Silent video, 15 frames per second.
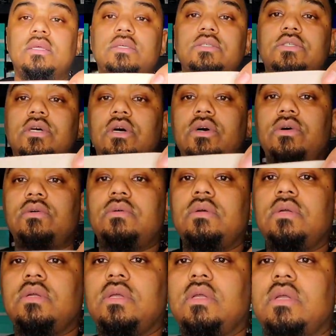so
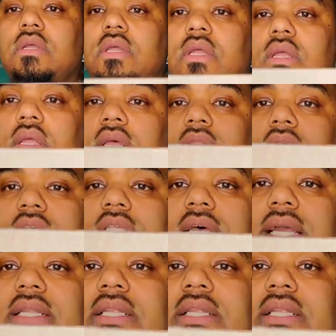it looks like